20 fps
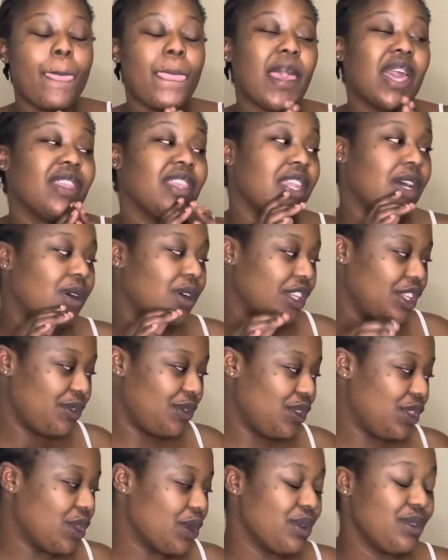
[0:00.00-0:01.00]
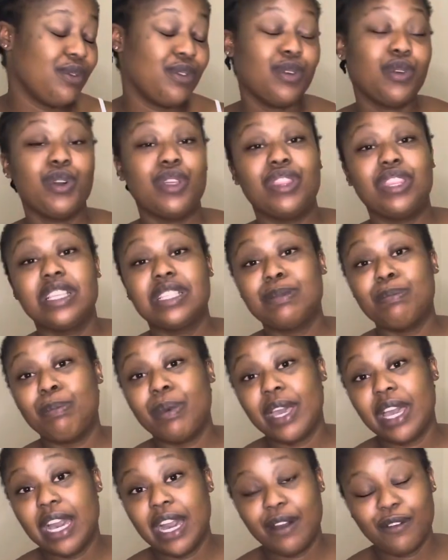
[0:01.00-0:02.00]
and then I'll give you the review on this
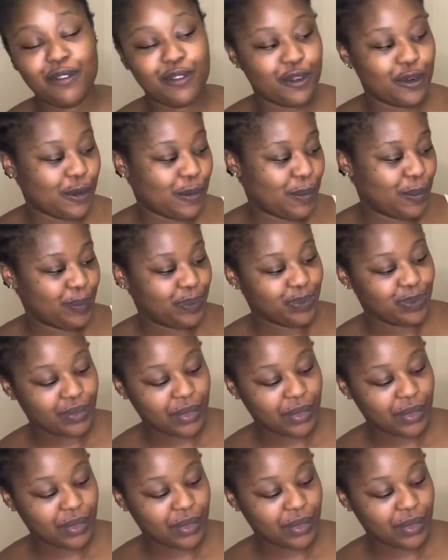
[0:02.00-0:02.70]
burger from